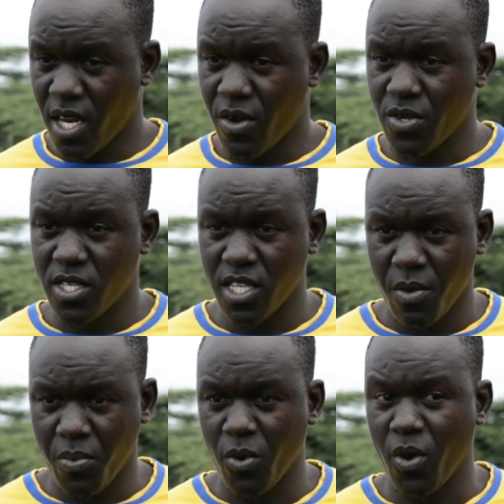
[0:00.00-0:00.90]
Now you see
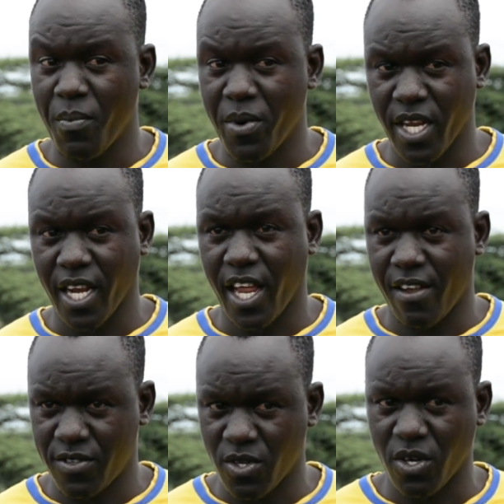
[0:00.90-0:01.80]
the people who are bringing
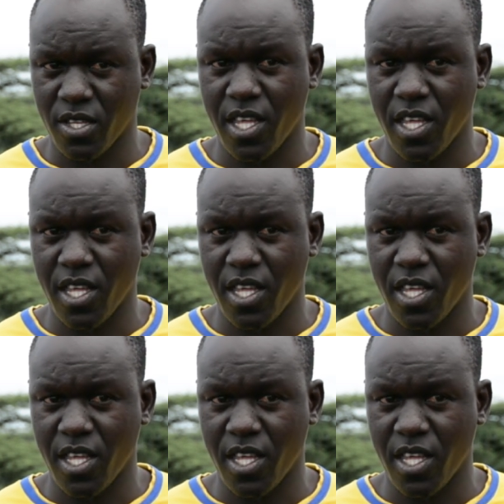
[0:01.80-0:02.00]
livestock,